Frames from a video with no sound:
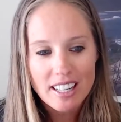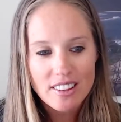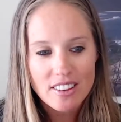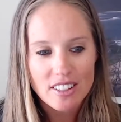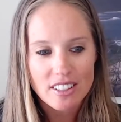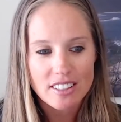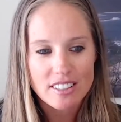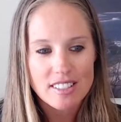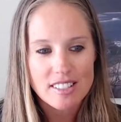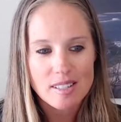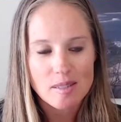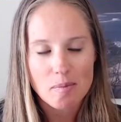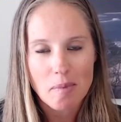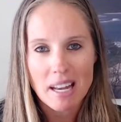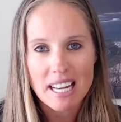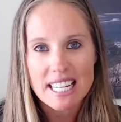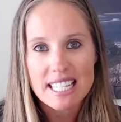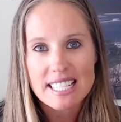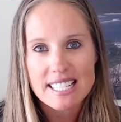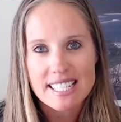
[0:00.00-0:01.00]
there's
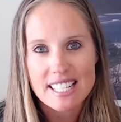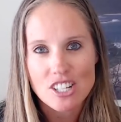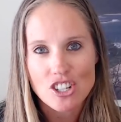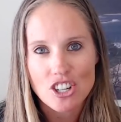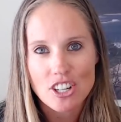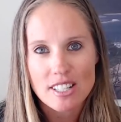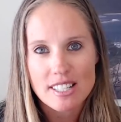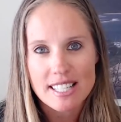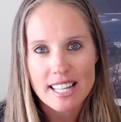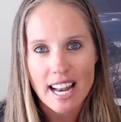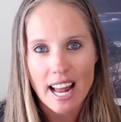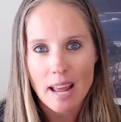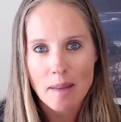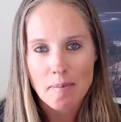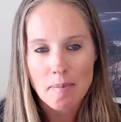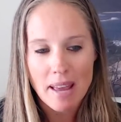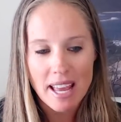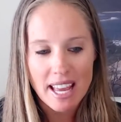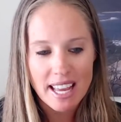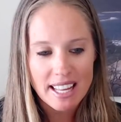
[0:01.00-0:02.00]
many decisions that I
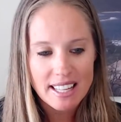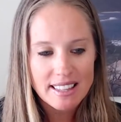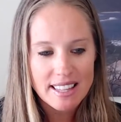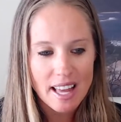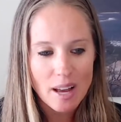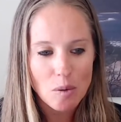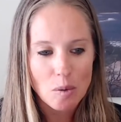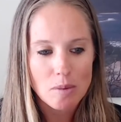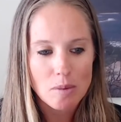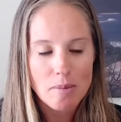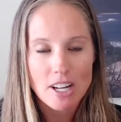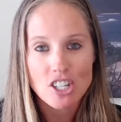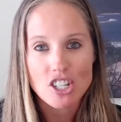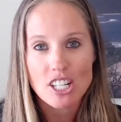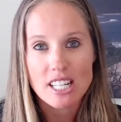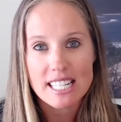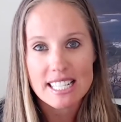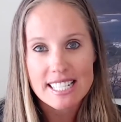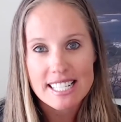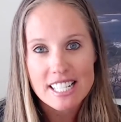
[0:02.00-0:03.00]
made that were much
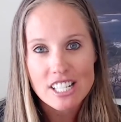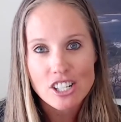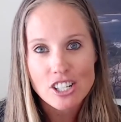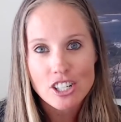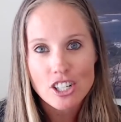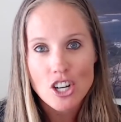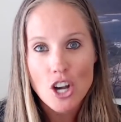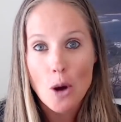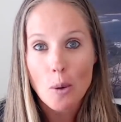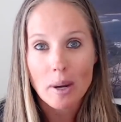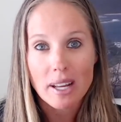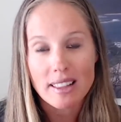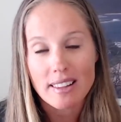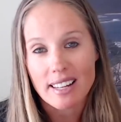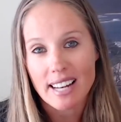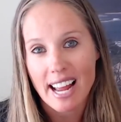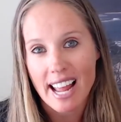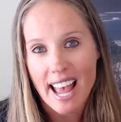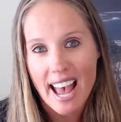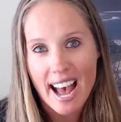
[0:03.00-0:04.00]
easier knowing that
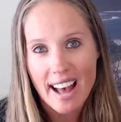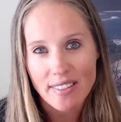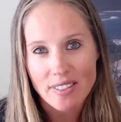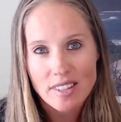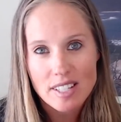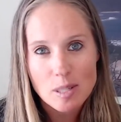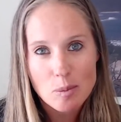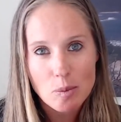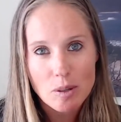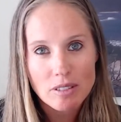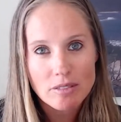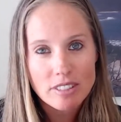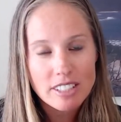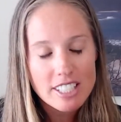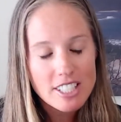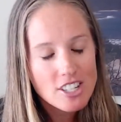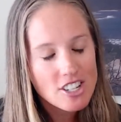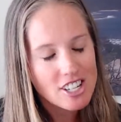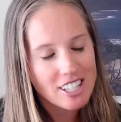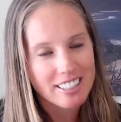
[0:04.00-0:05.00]
I had this
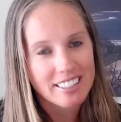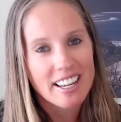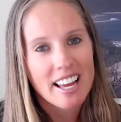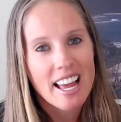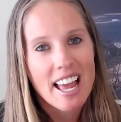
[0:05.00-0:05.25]
privilege,